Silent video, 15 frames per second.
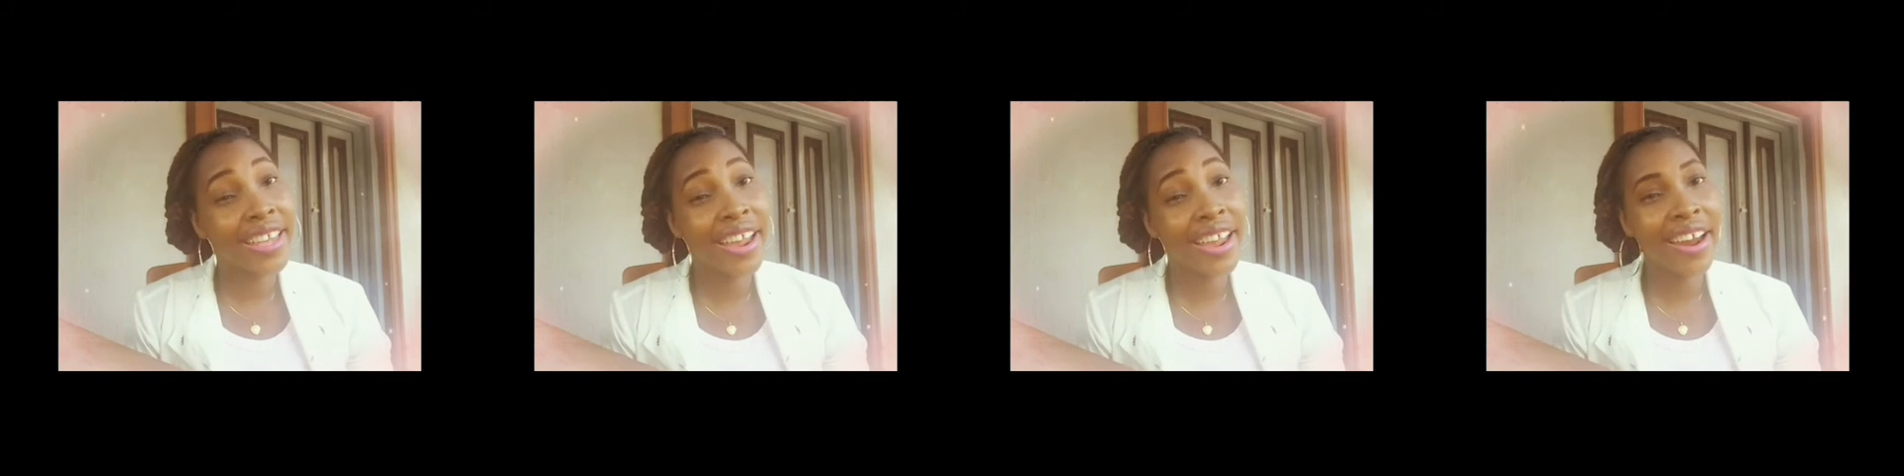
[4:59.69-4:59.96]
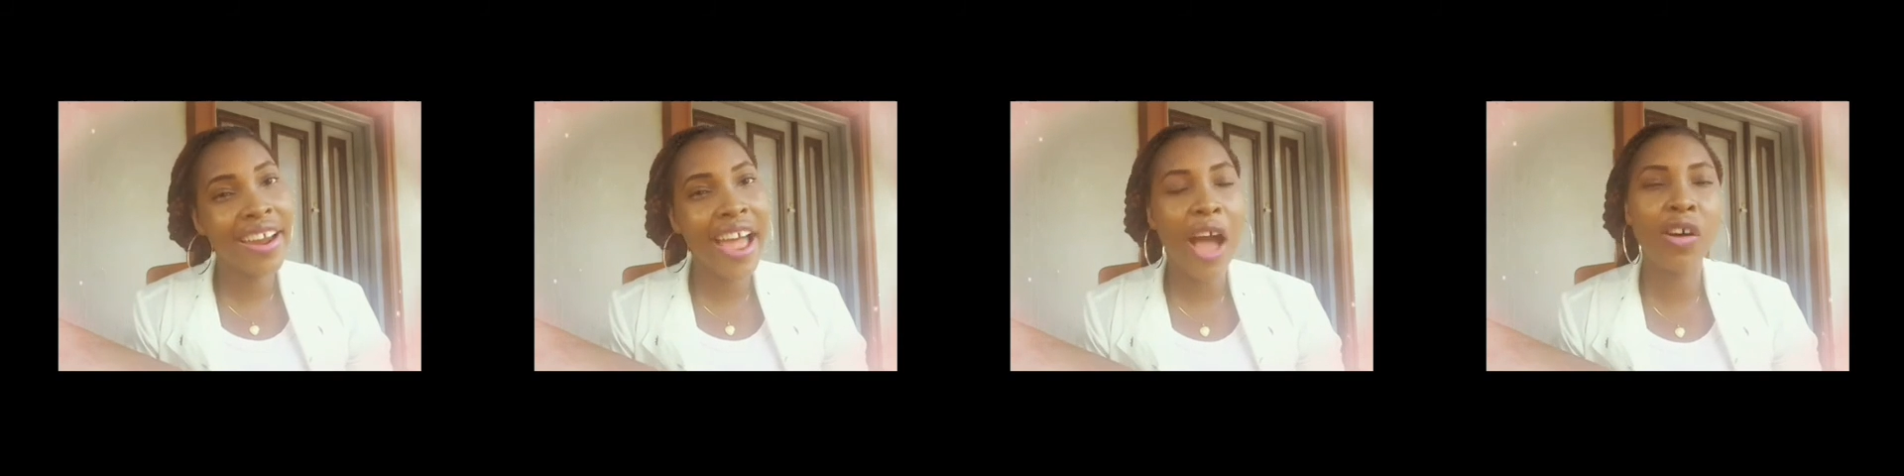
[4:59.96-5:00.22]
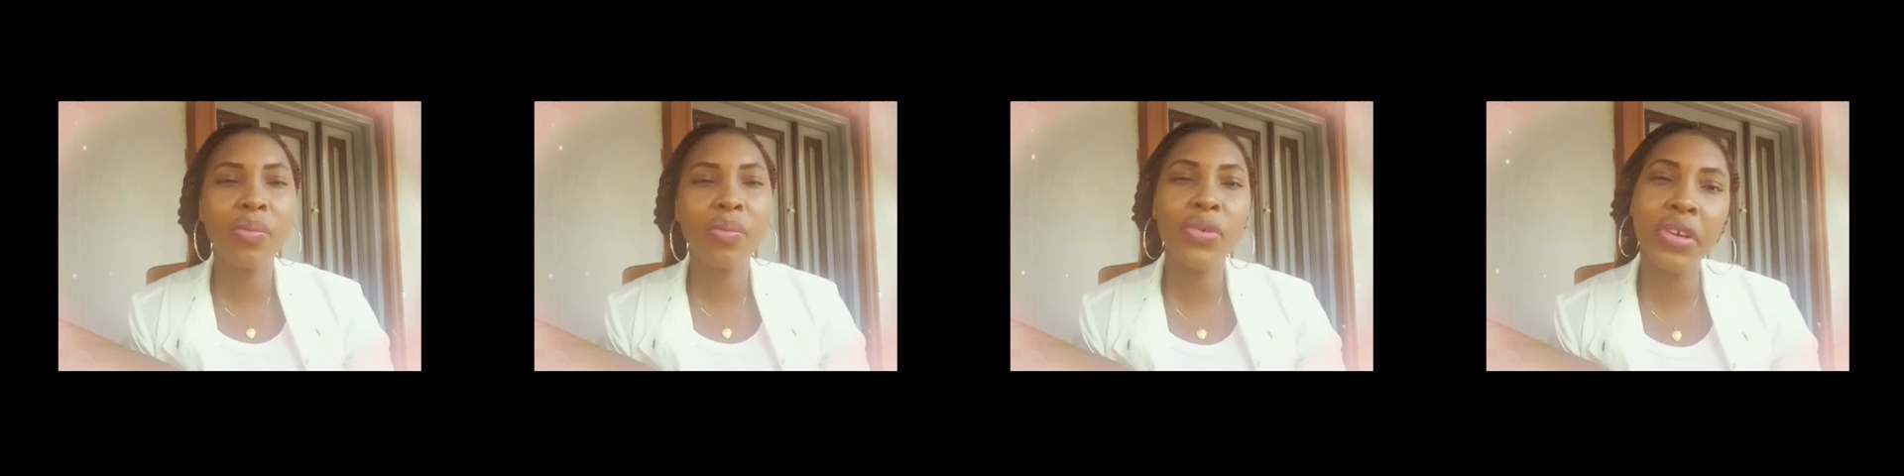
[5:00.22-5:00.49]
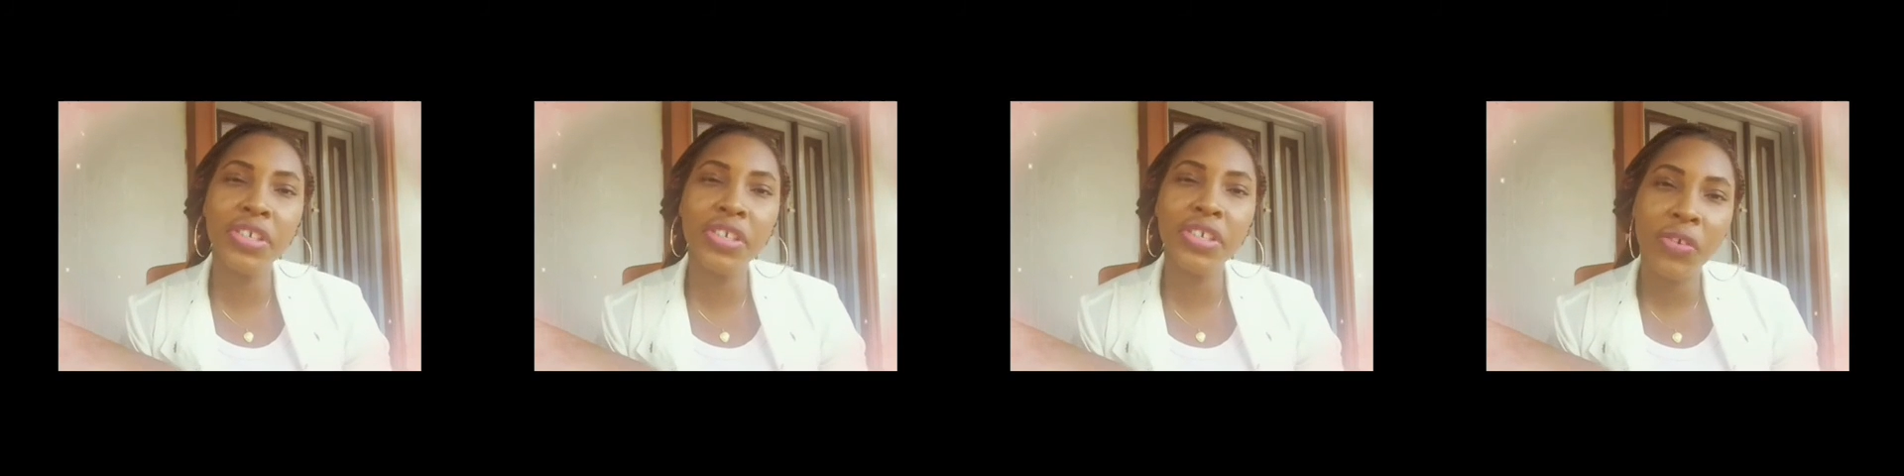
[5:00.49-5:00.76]
Here, I hope
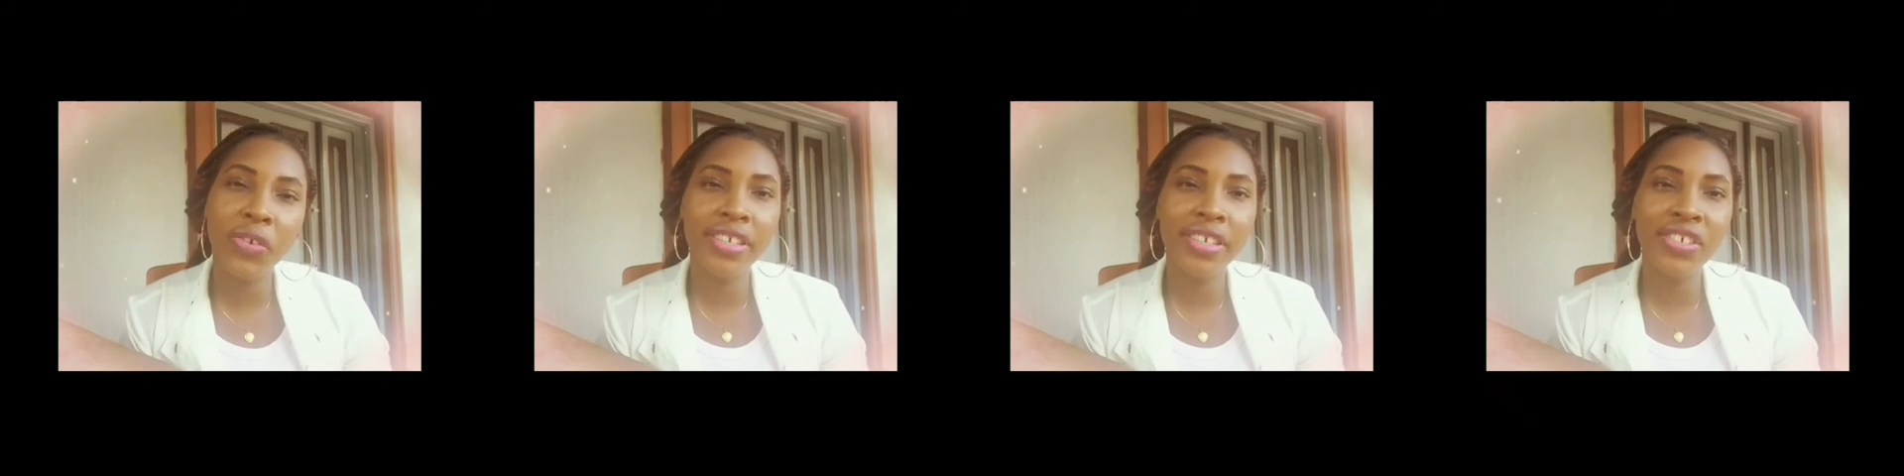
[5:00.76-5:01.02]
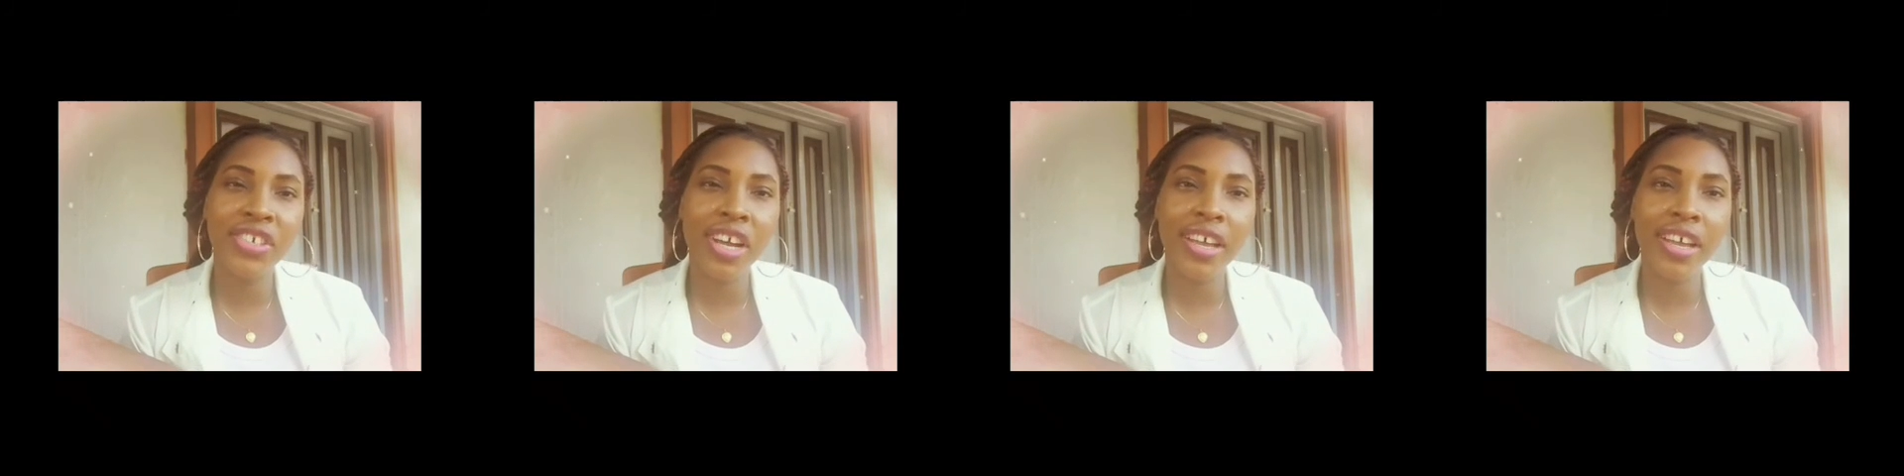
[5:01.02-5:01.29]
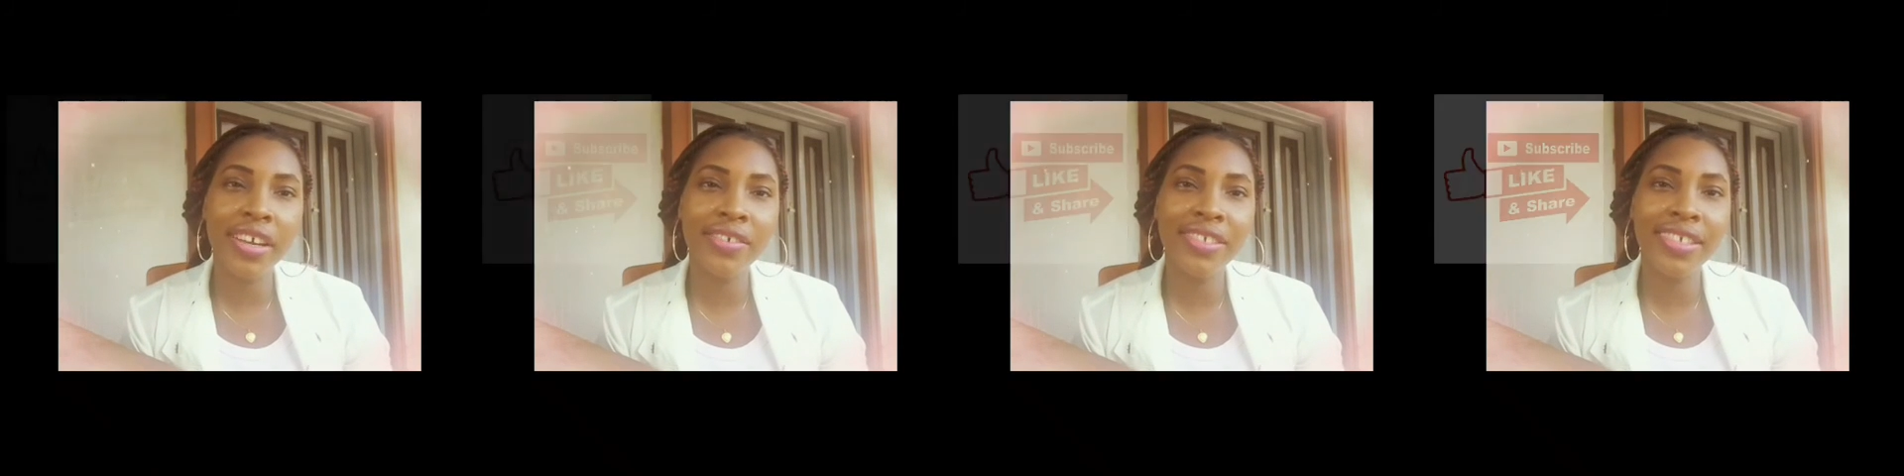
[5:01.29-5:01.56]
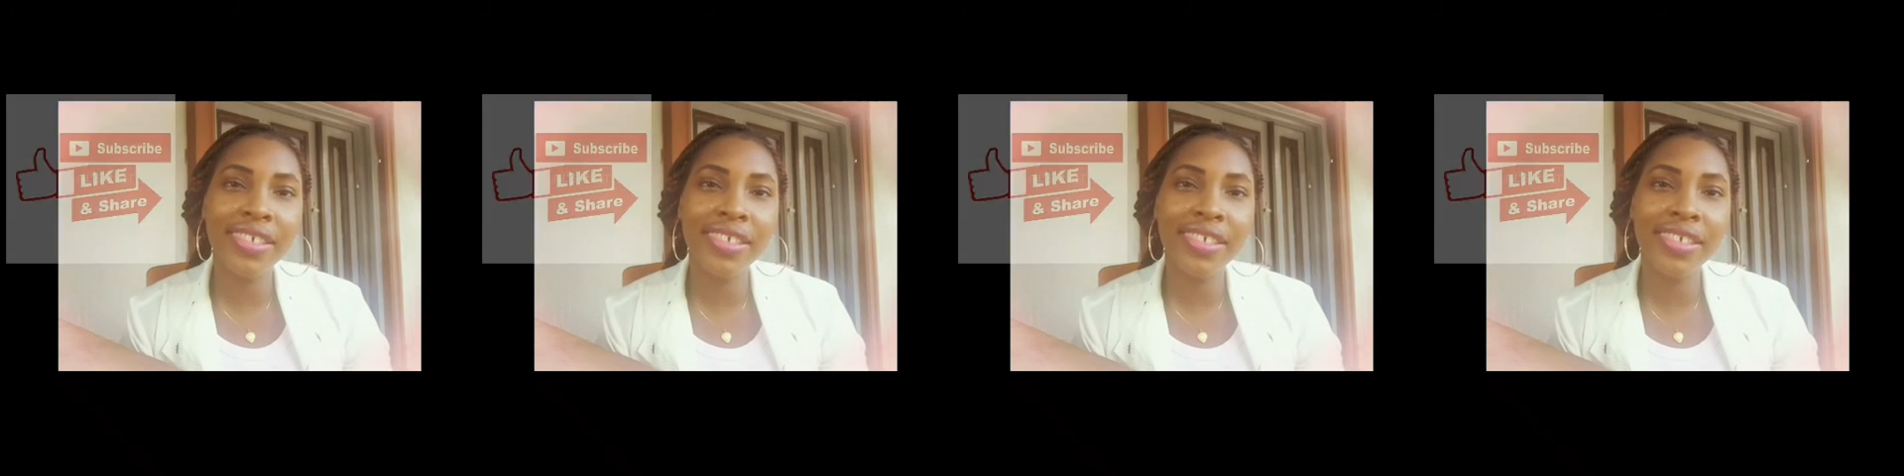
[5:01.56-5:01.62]
you enjoy this channel